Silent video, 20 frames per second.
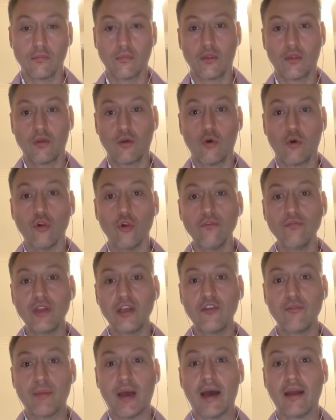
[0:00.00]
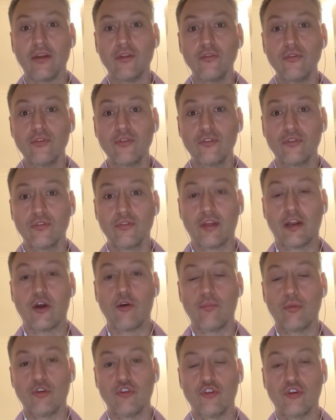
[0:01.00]
All of these patterns that I'll
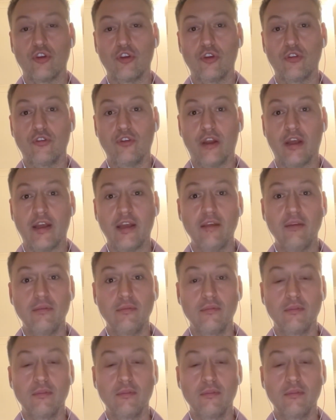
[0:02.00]
be showing you today